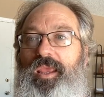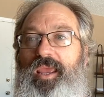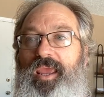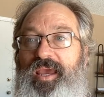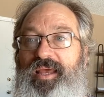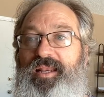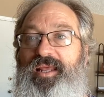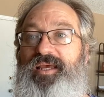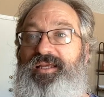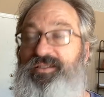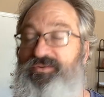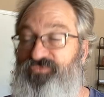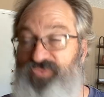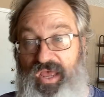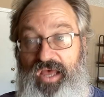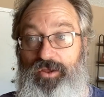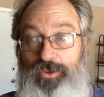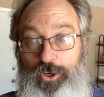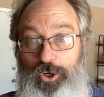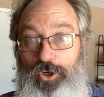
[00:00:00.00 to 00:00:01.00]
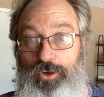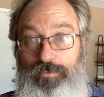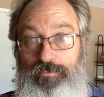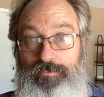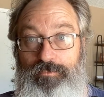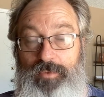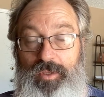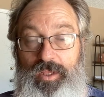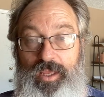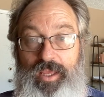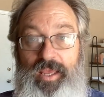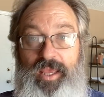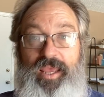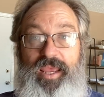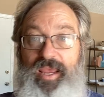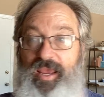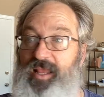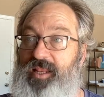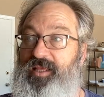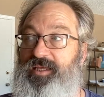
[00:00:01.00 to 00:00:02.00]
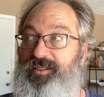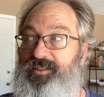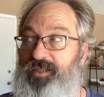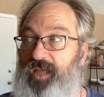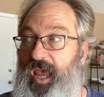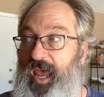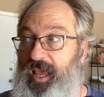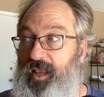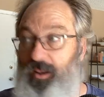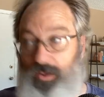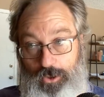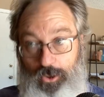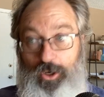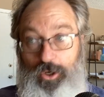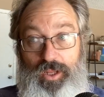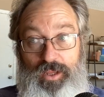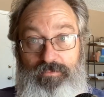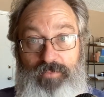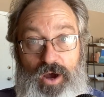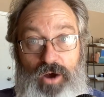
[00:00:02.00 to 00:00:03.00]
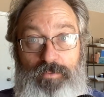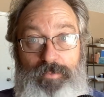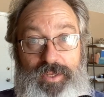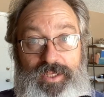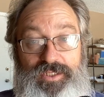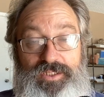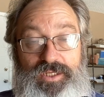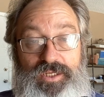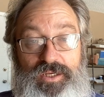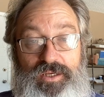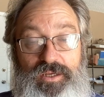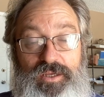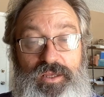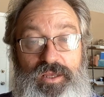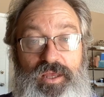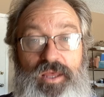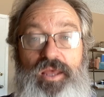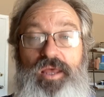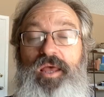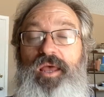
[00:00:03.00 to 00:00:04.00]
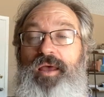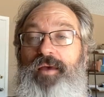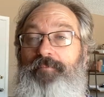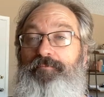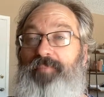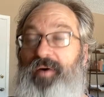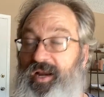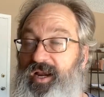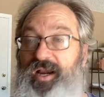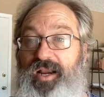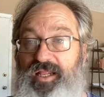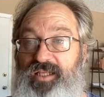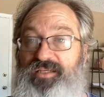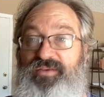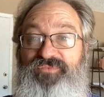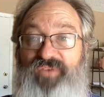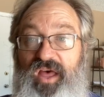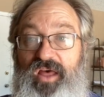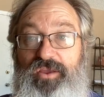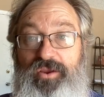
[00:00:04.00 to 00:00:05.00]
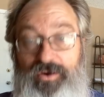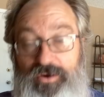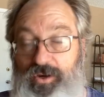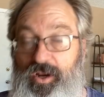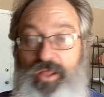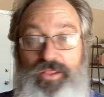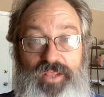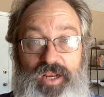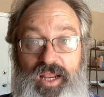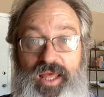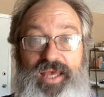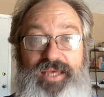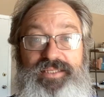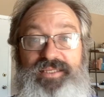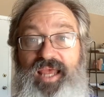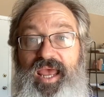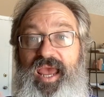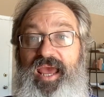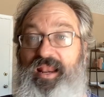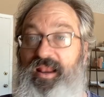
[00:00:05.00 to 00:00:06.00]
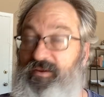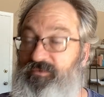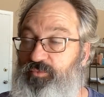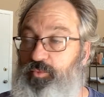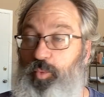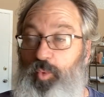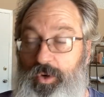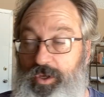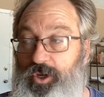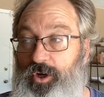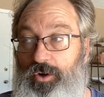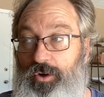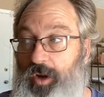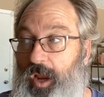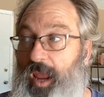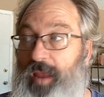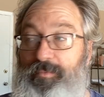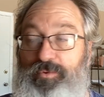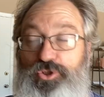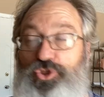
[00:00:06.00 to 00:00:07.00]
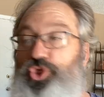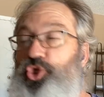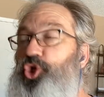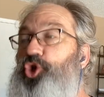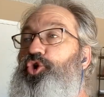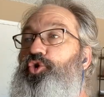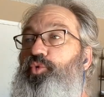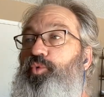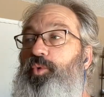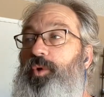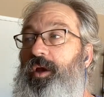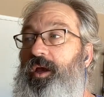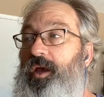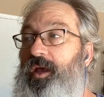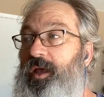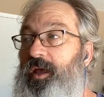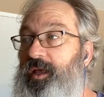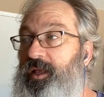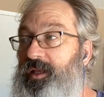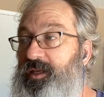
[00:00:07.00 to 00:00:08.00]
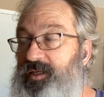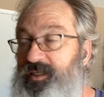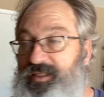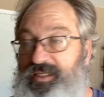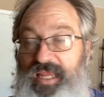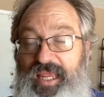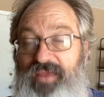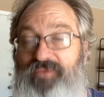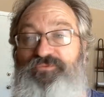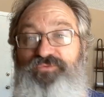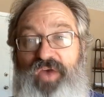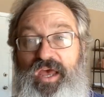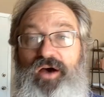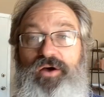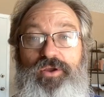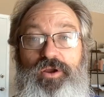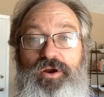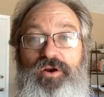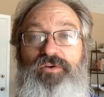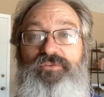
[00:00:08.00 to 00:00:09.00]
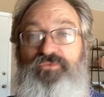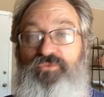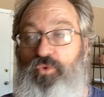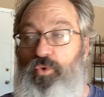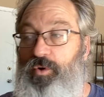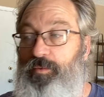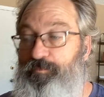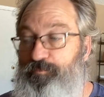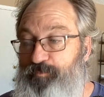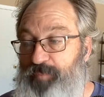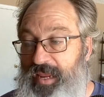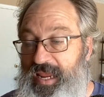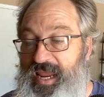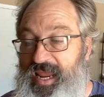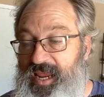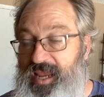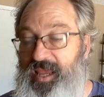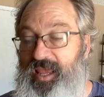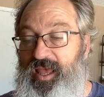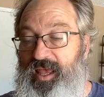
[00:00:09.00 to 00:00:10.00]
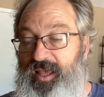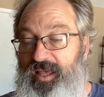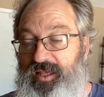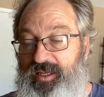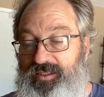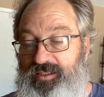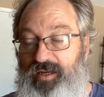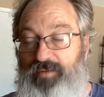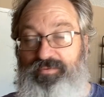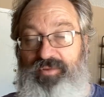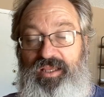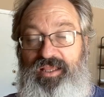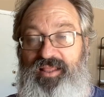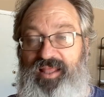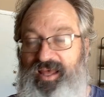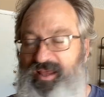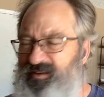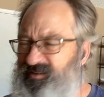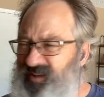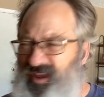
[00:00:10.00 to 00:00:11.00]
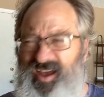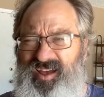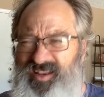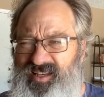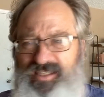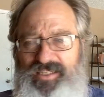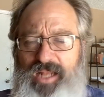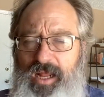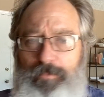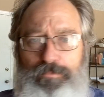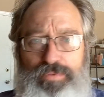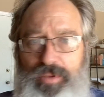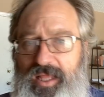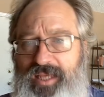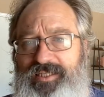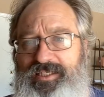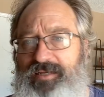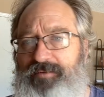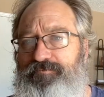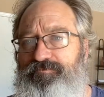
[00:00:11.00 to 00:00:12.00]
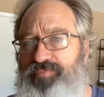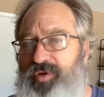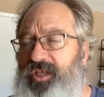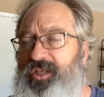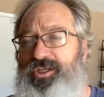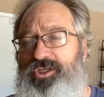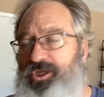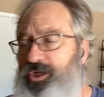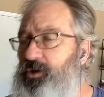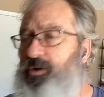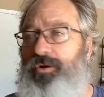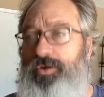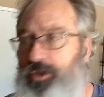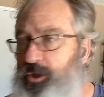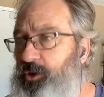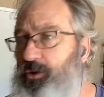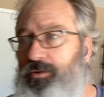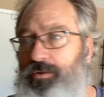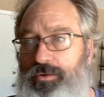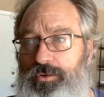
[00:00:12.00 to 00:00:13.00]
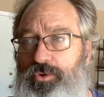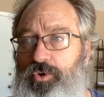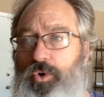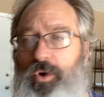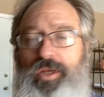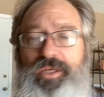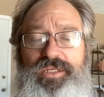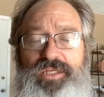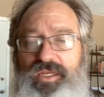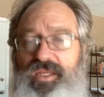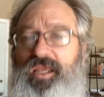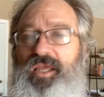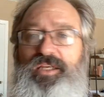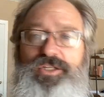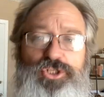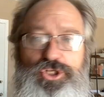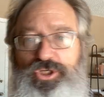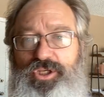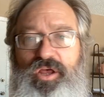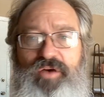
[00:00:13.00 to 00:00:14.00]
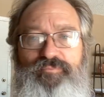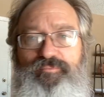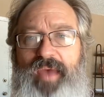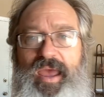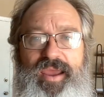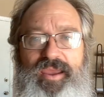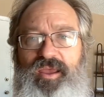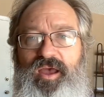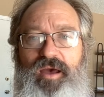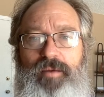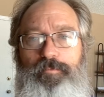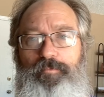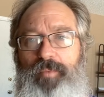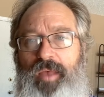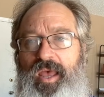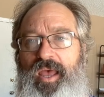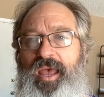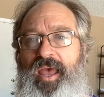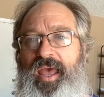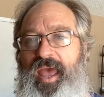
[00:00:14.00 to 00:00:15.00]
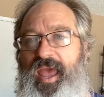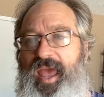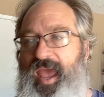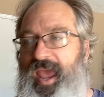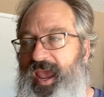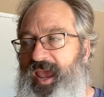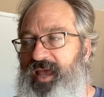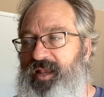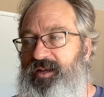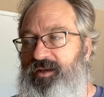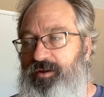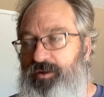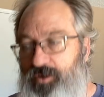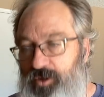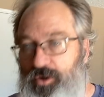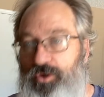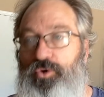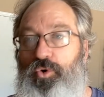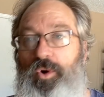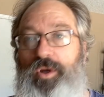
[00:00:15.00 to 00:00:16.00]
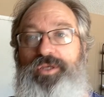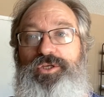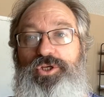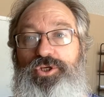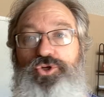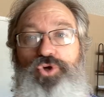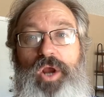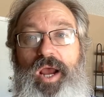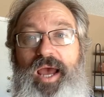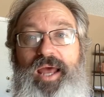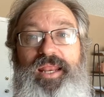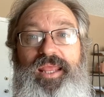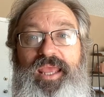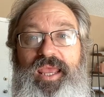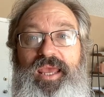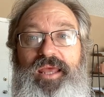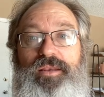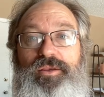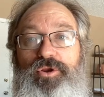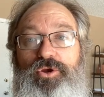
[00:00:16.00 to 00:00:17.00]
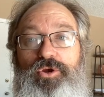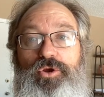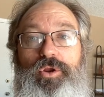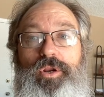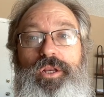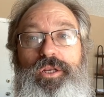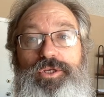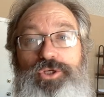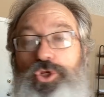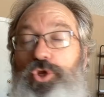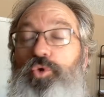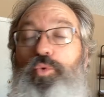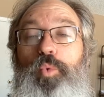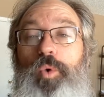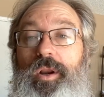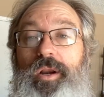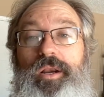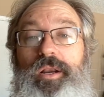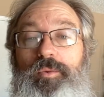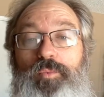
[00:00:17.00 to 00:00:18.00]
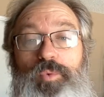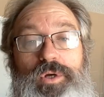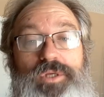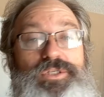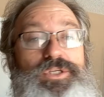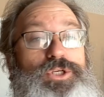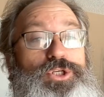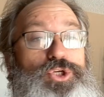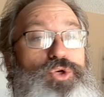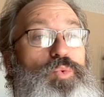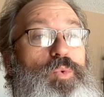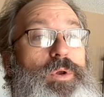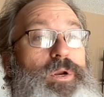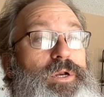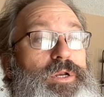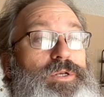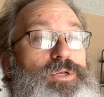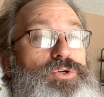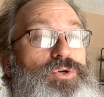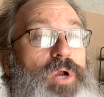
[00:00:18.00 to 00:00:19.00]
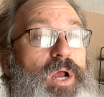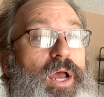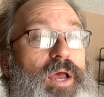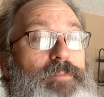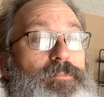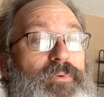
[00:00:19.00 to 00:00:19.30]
It is failure. It is a learning moment, but it is failure nonetheless. And if when you're able to see failure for being something that yeah, it's not pleasant, but you're you're going to get yourself back up and you're going to try it again. You're going to do what it was that you wanted to try